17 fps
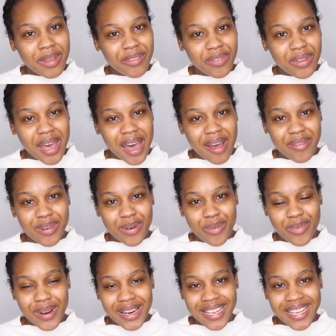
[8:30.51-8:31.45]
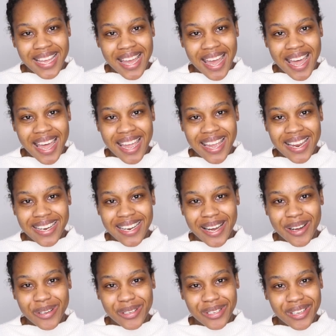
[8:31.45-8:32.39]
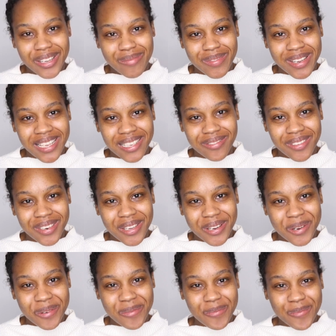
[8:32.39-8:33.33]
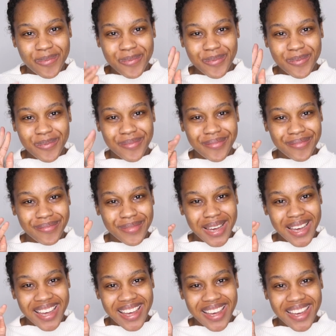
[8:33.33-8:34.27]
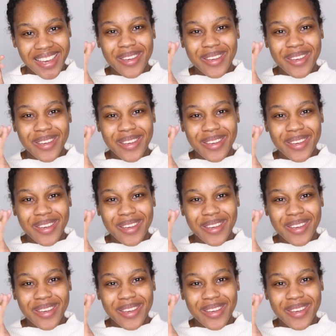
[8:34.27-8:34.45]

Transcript: if you haven't already, and I'll see you in my next video. Bye!